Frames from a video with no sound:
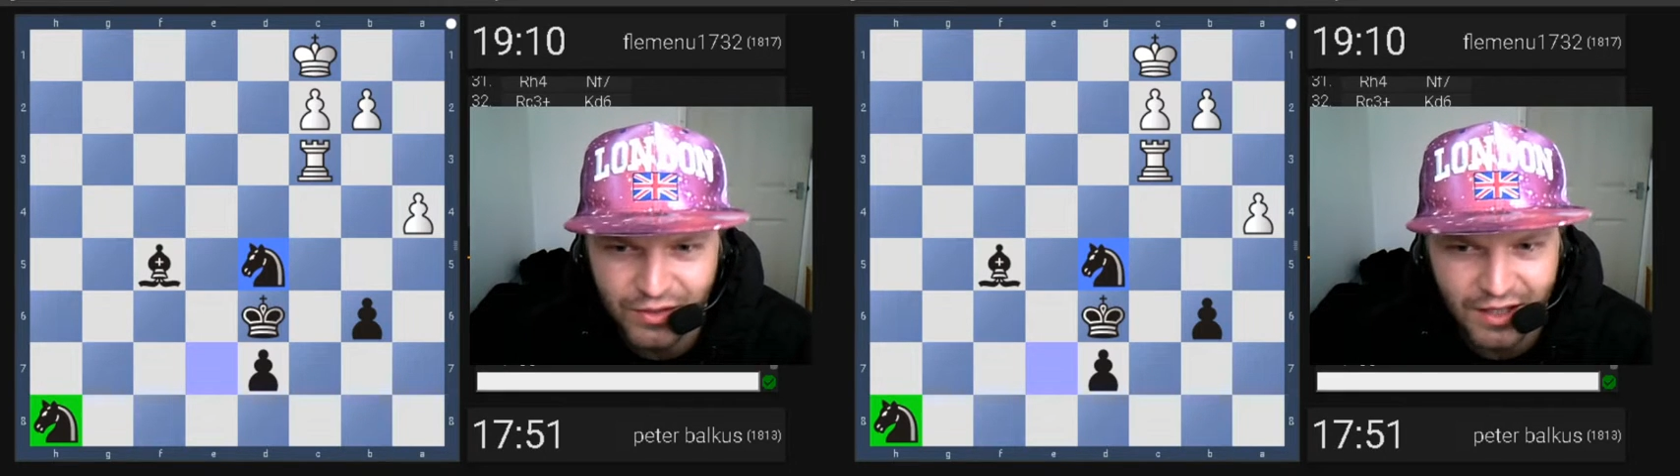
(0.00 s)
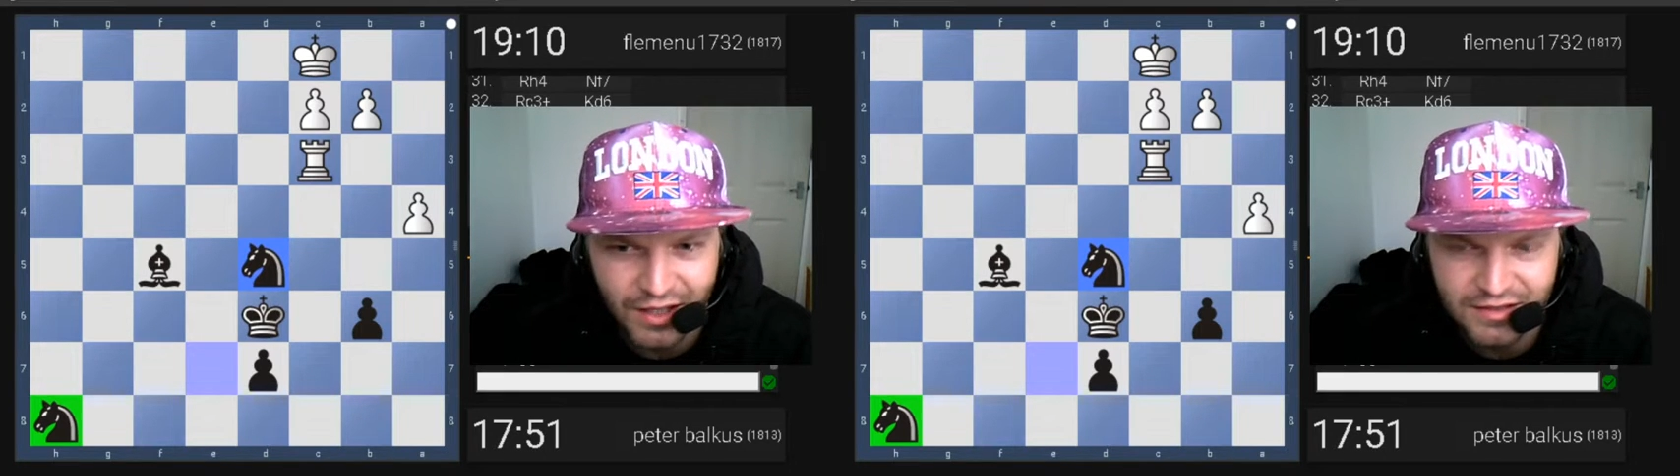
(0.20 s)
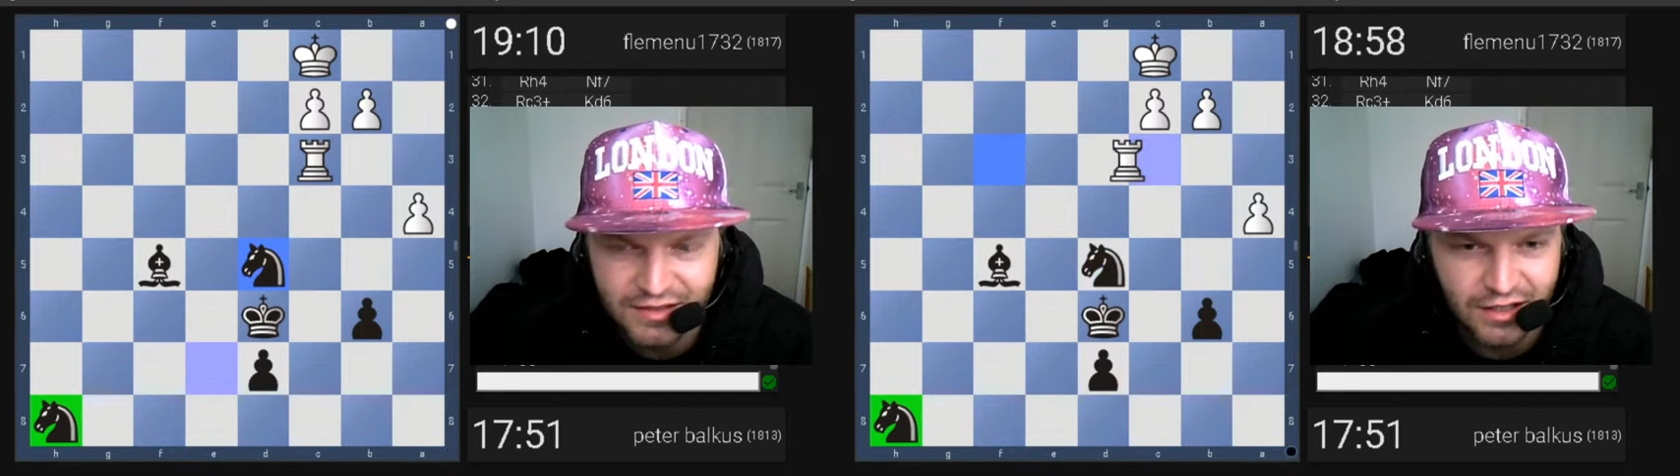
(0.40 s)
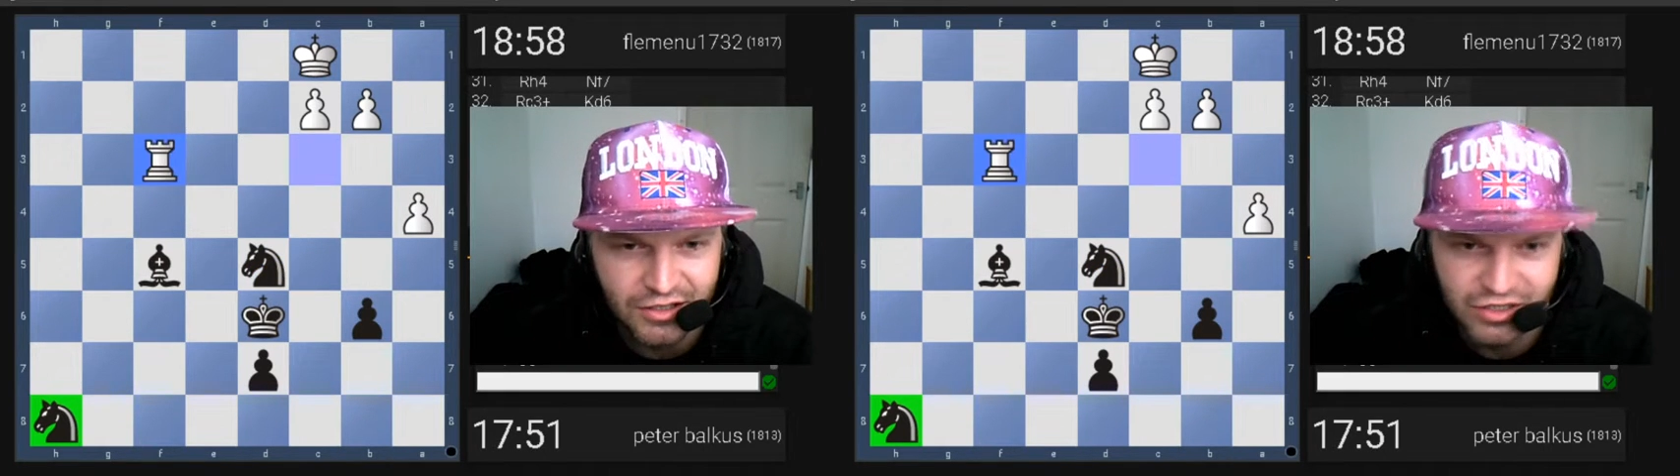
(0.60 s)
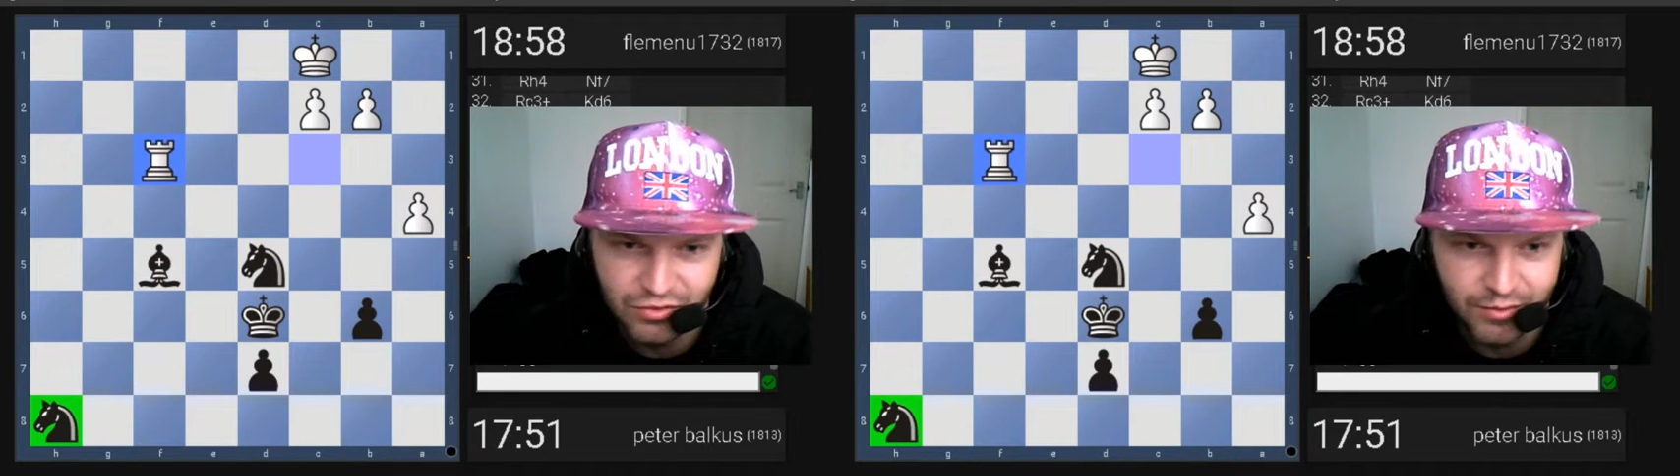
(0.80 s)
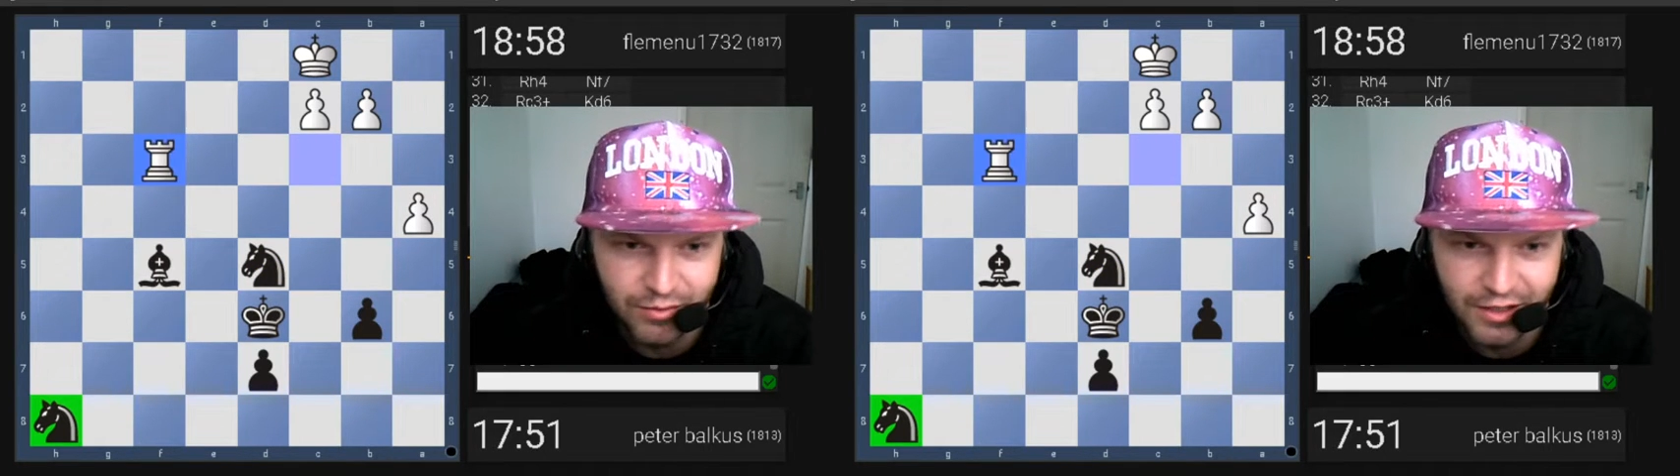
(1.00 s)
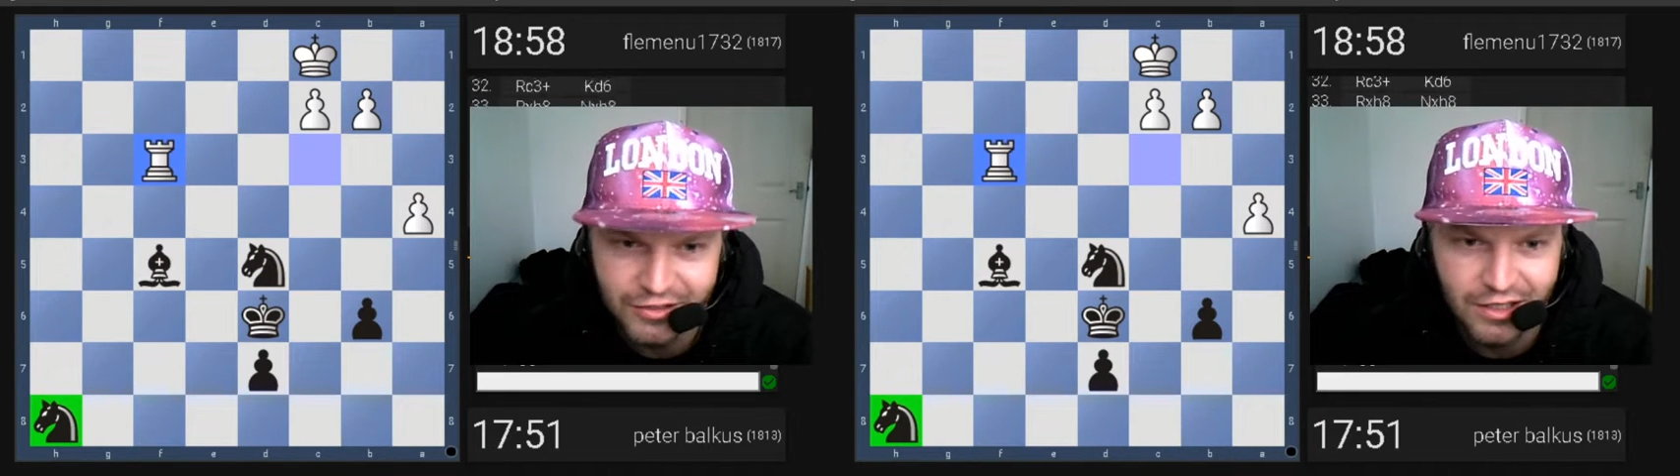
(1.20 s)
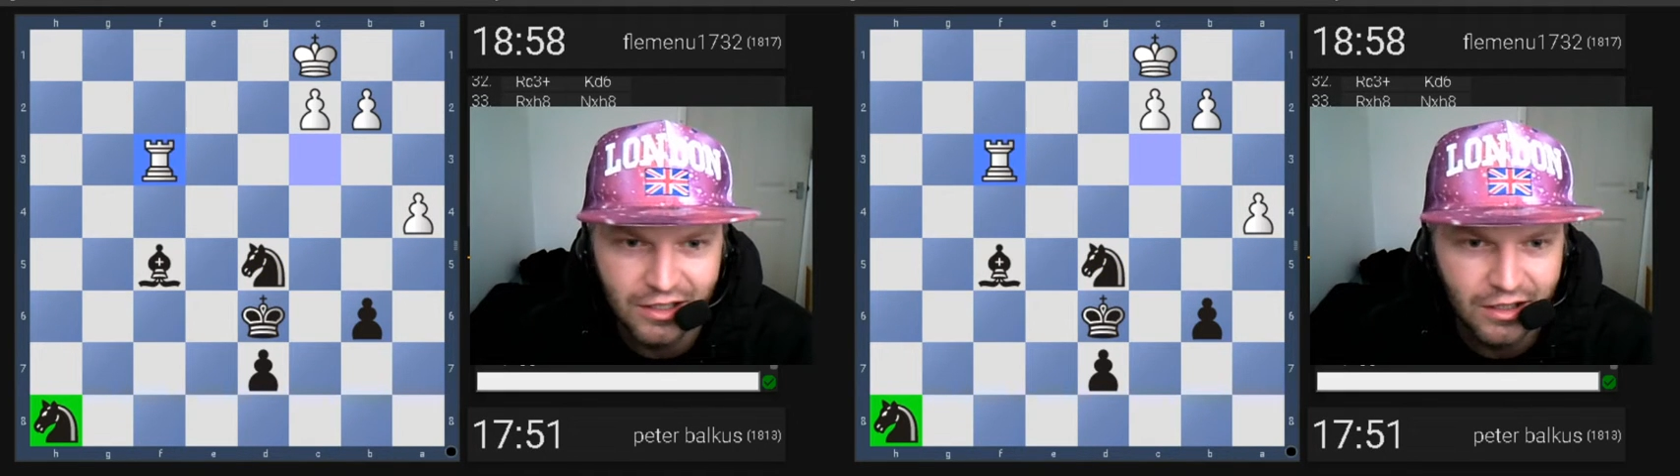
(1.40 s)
knights can actually do magic.